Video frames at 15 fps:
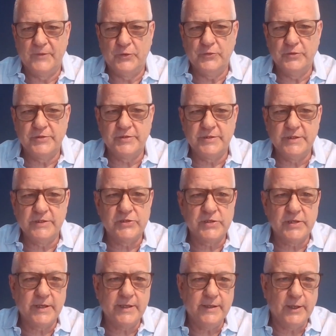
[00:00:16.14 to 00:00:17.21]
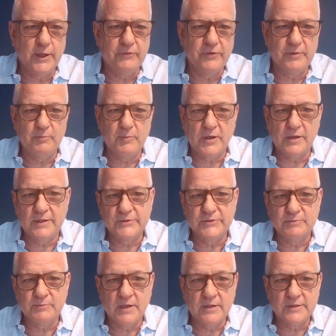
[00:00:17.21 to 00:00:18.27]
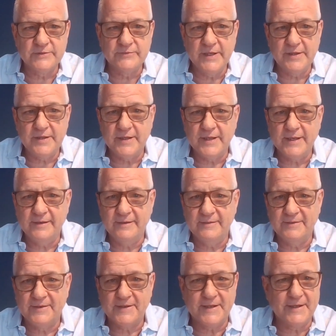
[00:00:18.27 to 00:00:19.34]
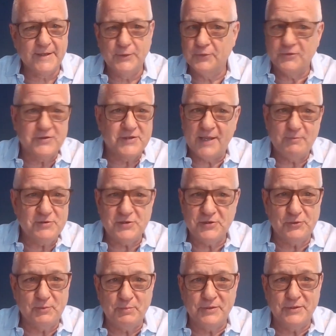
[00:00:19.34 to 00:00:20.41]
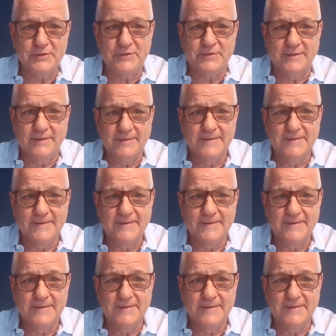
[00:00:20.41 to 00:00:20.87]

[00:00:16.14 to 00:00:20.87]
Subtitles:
Good to see you, Shay. Over the miles and miles of Ethernet, you look the same as you do in person.